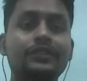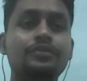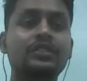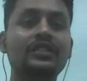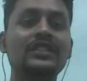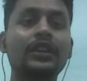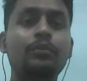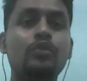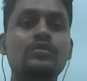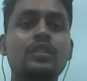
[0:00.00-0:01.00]
So this is
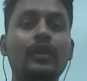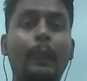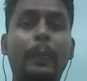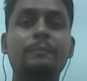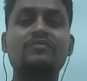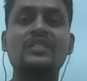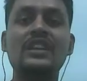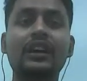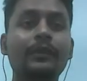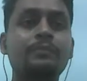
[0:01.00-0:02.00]
about
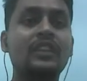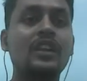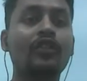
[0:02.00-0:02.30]
the